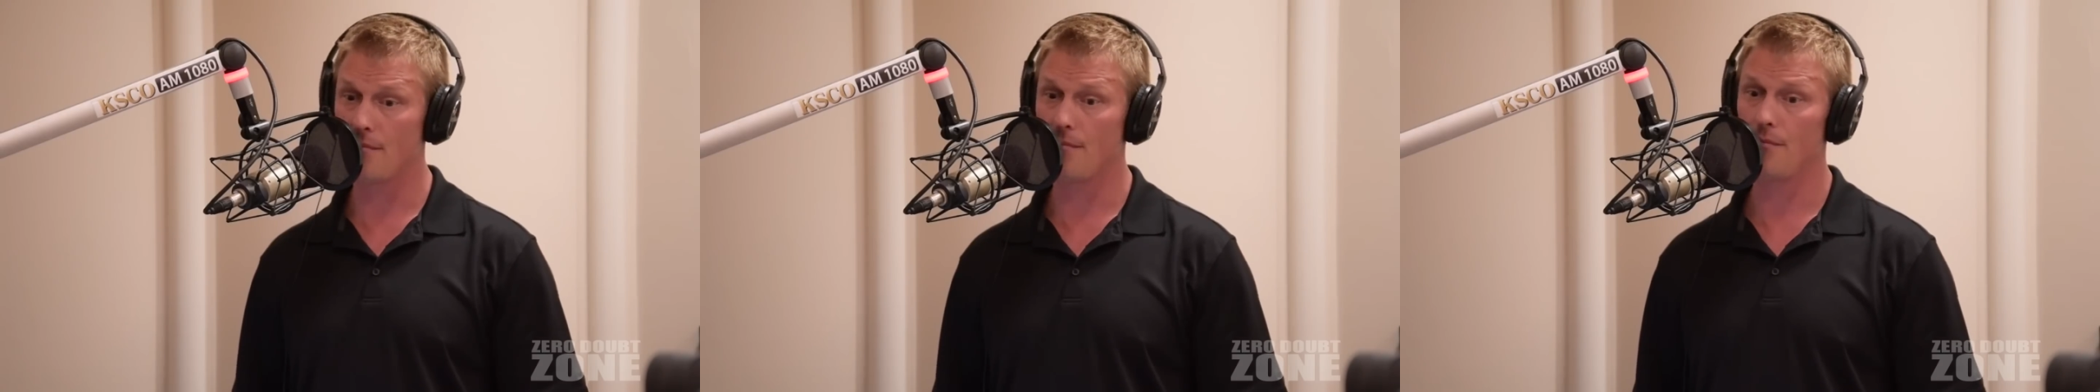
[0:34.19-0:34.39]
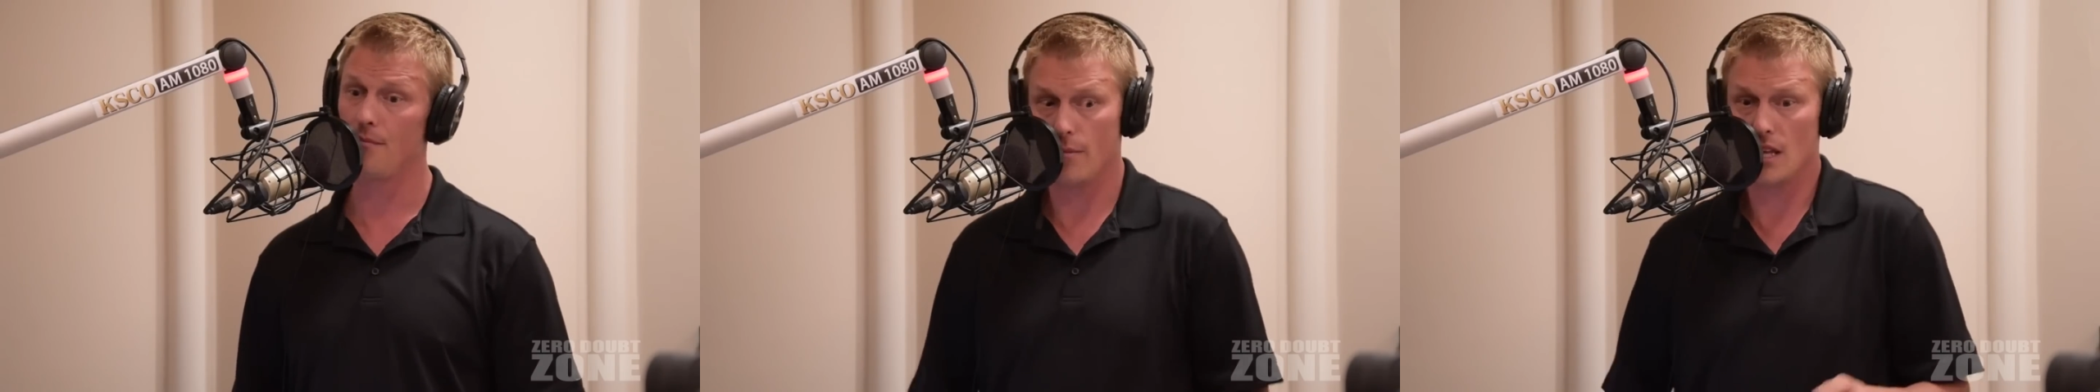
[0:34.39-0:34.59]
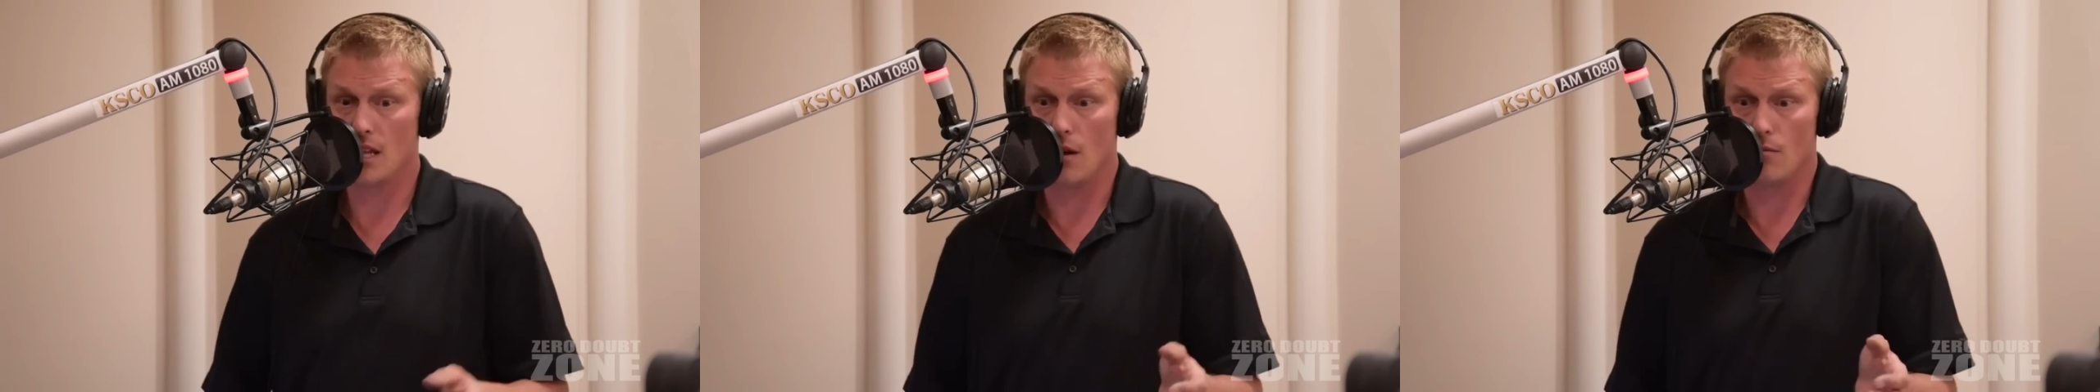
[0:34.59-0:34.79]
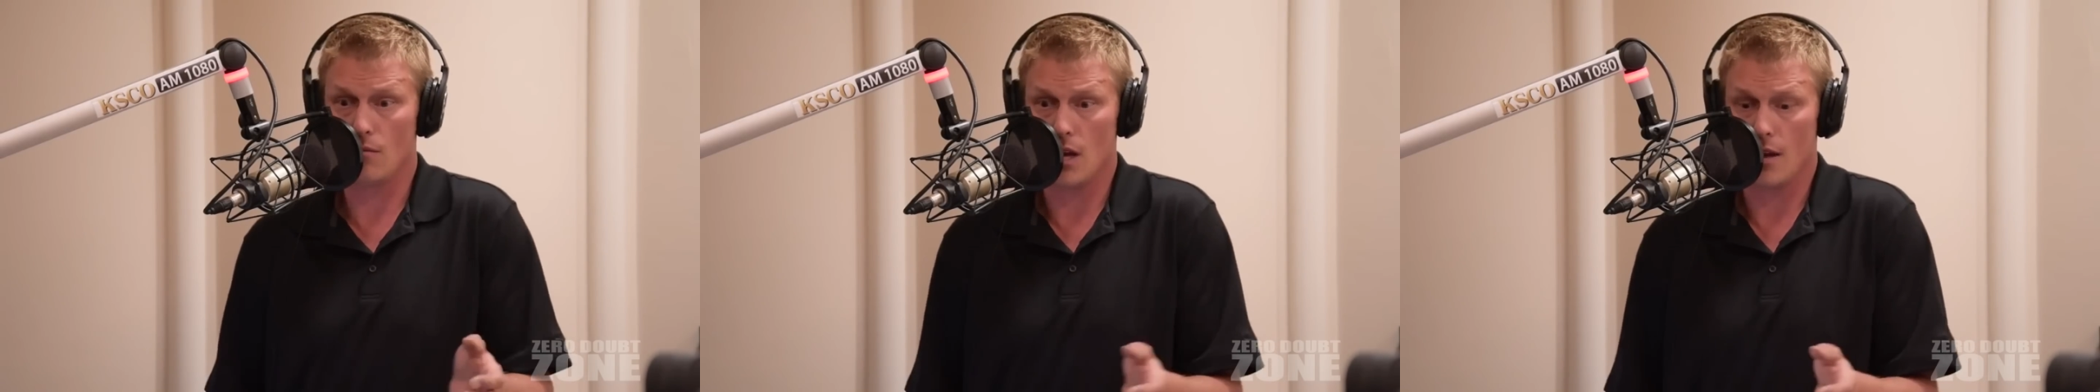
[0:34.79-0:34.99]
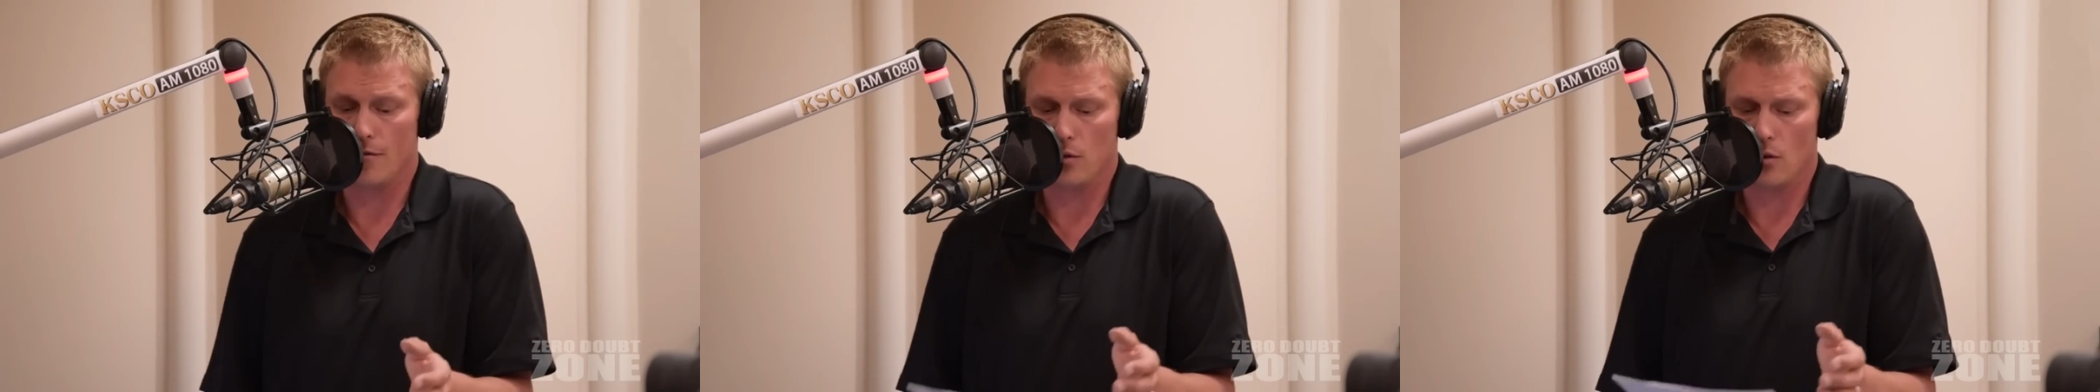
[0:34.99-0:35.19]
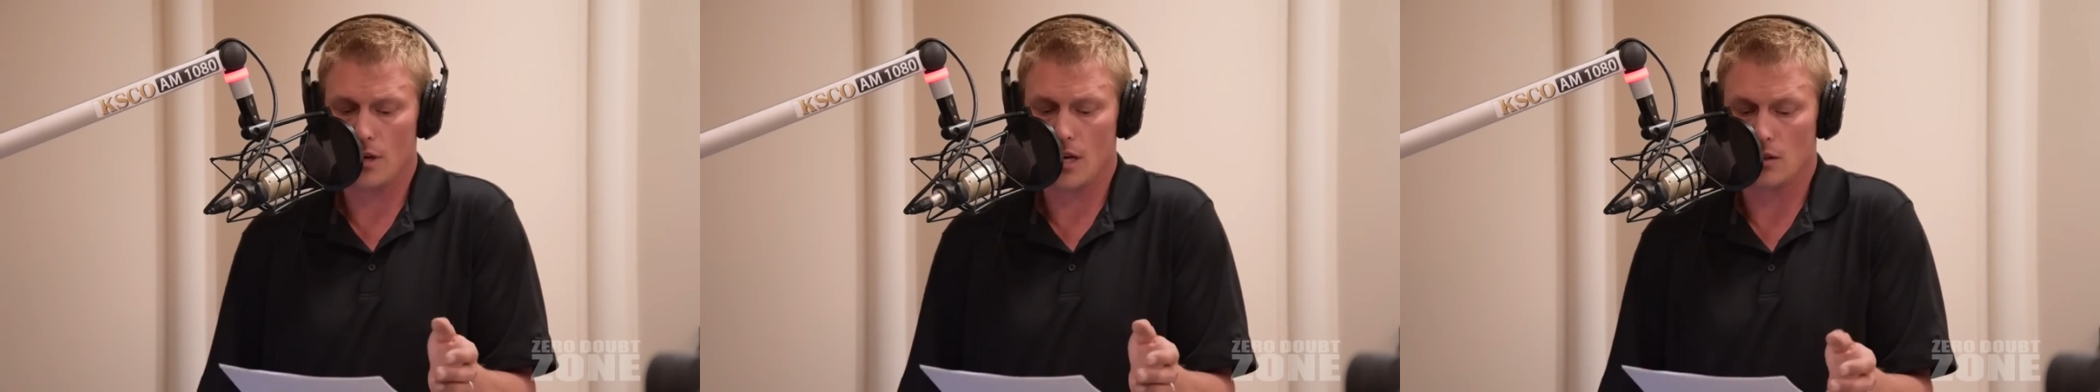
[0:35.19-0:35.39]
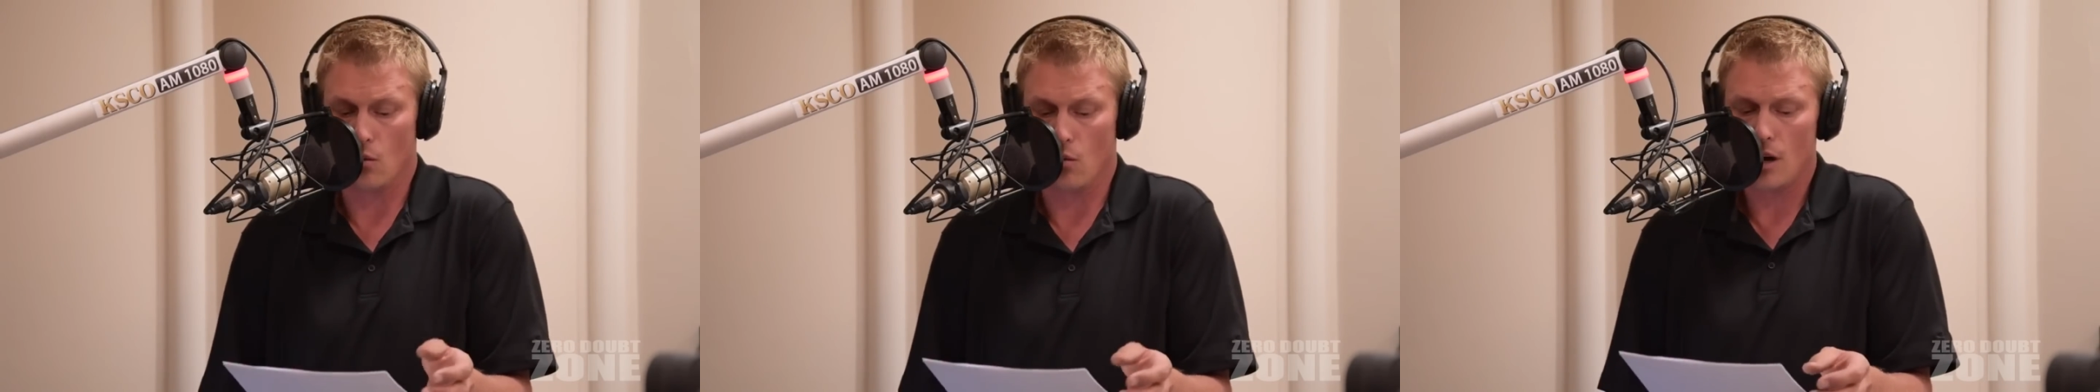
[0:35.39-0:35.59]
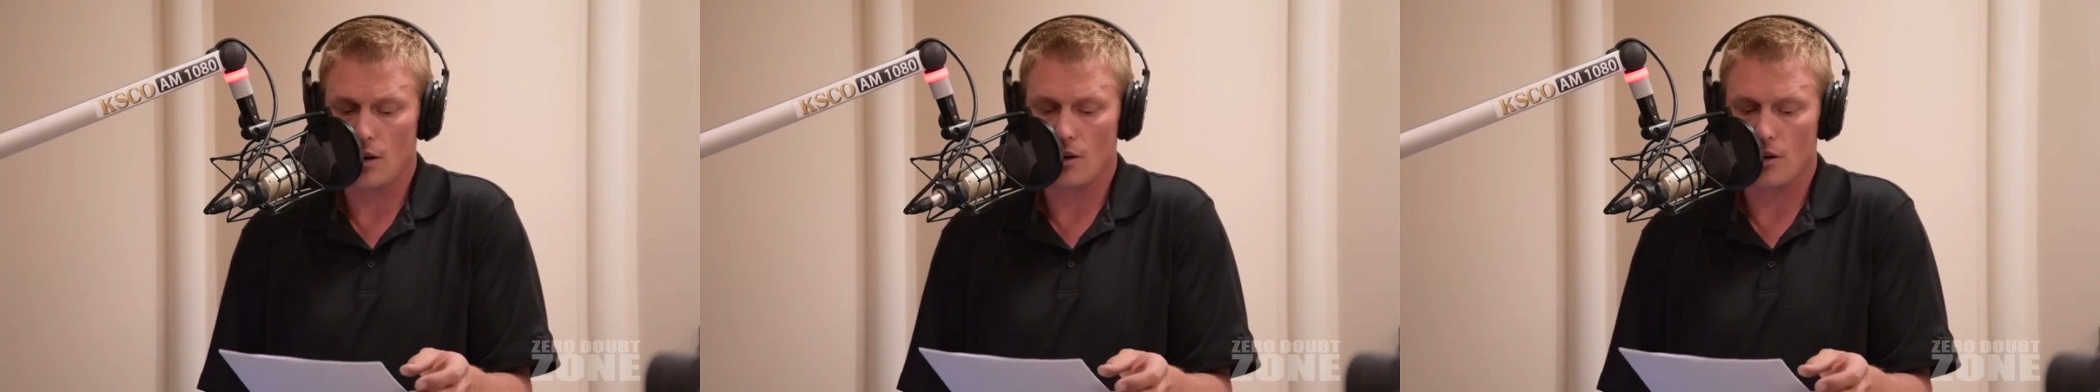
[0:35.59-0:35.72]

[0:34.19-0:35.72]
Well, I mean, they fluoridate the